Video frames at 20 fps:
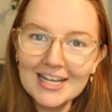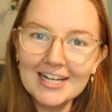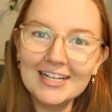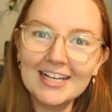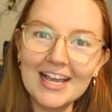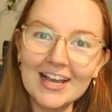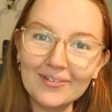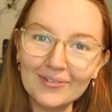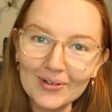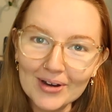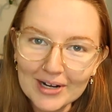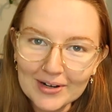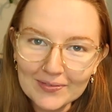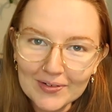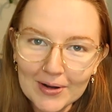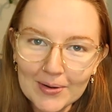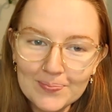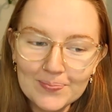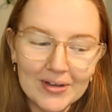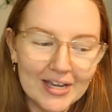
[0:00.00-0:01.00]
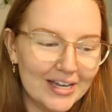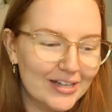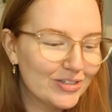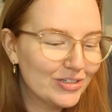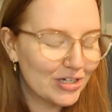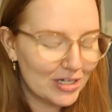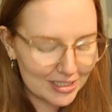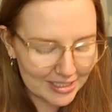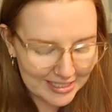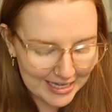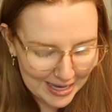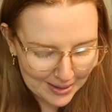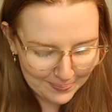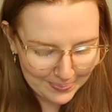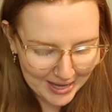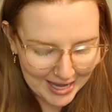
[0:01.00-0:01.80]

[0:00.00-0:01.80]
need to get rid of them and just get